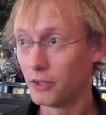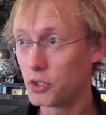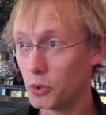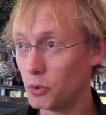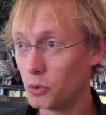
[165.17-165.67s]

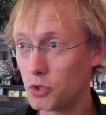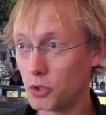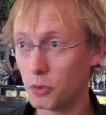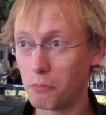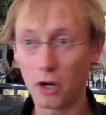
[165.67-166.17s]
to
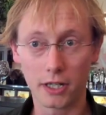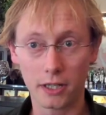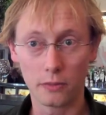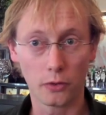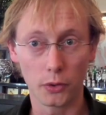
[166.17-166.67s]

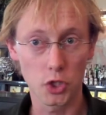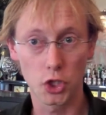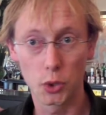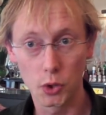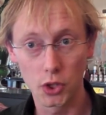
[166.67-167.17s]
market through
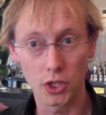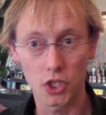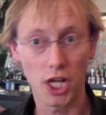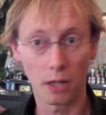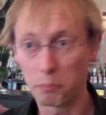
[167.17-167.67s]

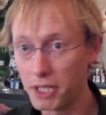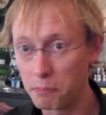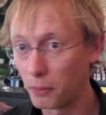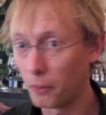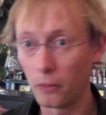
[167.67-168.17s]
students, young
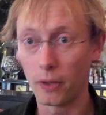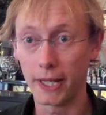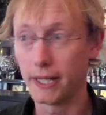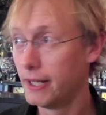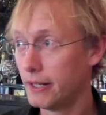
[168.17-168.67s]
people,
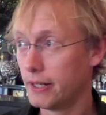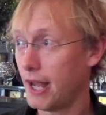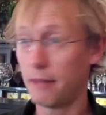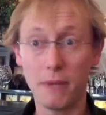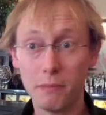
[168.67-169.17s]

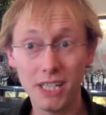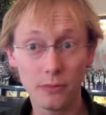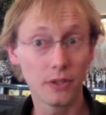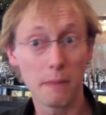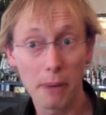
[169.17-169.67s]
and maybe
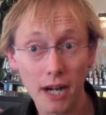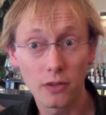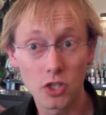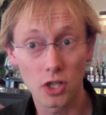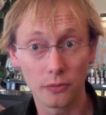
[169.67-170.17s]
even the
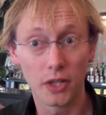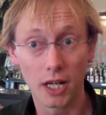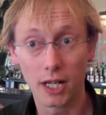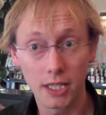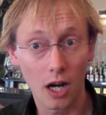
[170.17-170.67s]
parents of
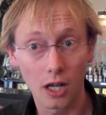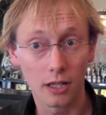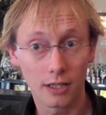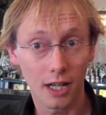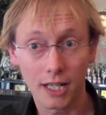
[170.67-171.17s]
the
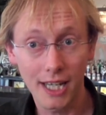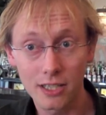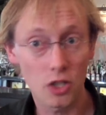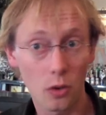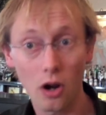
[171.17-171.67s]
young
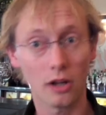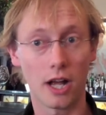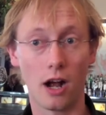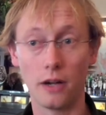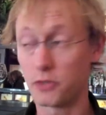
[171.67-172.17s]
kids who are on
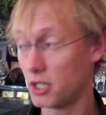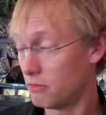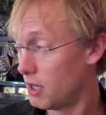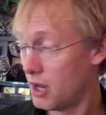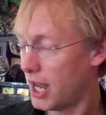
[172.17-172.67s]
Hyves. So
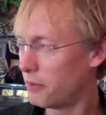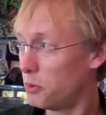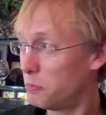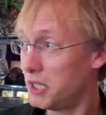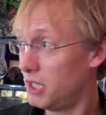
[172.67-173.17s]

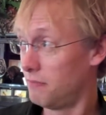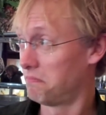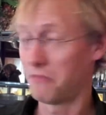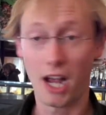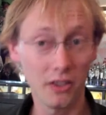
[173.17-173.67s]

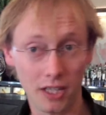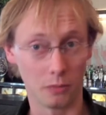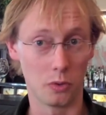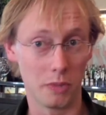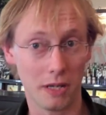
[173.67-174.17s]
I think
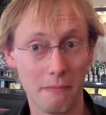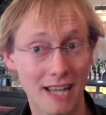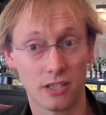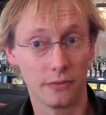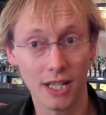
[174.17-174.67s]
it would be a
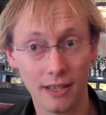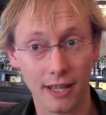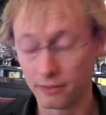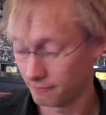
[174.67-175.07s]
massive hit now.